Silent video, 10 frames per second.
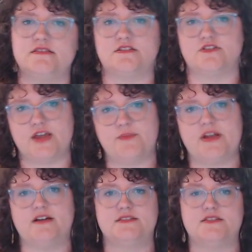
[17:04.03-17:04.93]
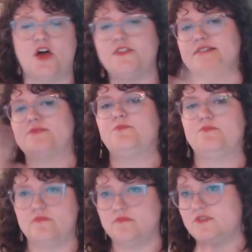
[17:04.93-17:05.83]
our grandparents, all these
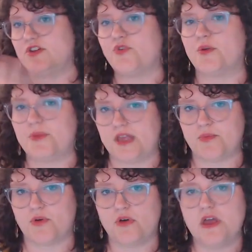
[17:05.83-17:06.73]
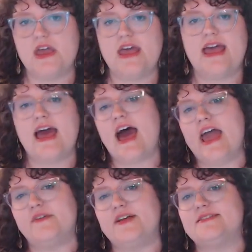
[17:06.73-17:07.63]
different people.
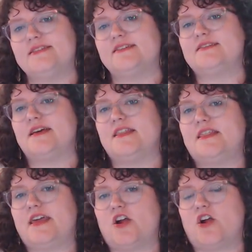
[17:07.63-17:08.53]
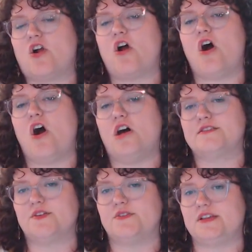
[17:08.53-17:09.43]
IFS says that there are
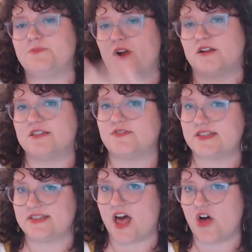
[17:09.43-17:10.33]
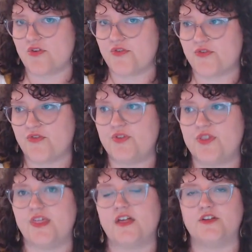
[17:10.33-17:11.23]
also these parts of self
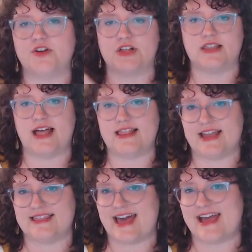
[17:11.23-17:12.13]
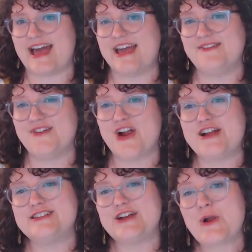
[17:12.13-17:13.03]
that look a lot like that, kind of our
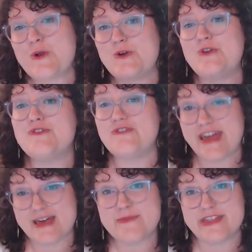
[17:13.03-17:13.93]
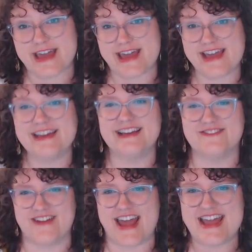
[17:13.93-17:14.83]
internal family,
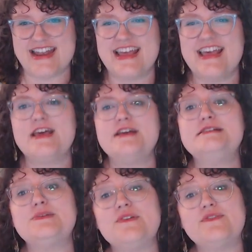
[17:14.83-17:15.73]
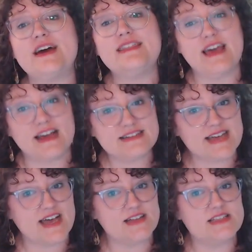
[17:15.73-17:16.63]
right? So we've got the
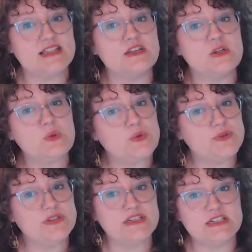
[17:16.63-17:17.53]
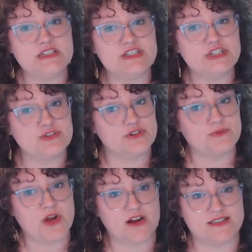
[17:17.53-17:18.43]
exiles, the little wounded children
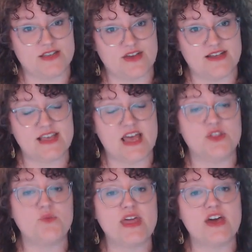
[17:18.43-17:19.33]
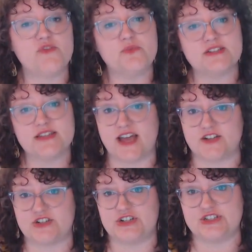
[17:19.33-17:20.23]
parts of us, and then we have
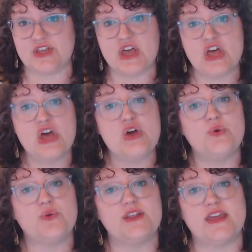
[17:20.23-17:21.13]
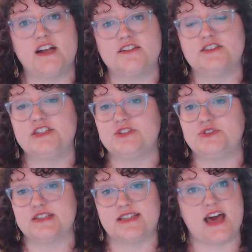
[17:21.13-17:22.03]
protectors who are there to do
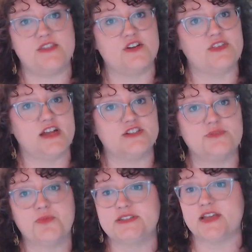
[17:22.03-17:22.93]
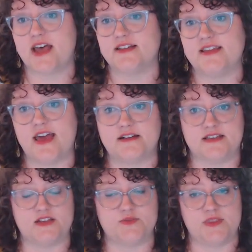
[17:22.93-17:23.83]
just that. They're there to protect the
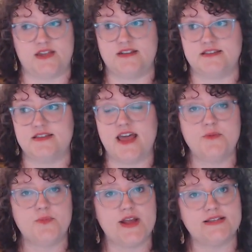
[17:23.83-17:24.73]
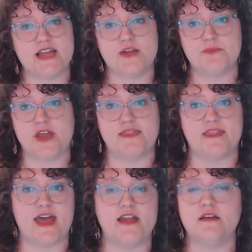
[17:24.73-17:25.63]
exiles within us. And it breaks down beyond
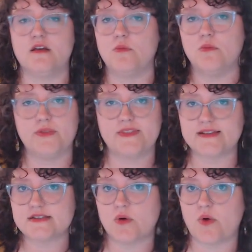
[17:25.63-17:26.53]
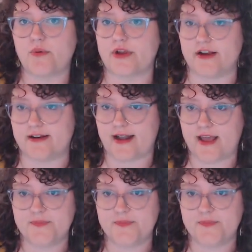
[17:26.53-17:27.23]
that, but that's not why we're here today.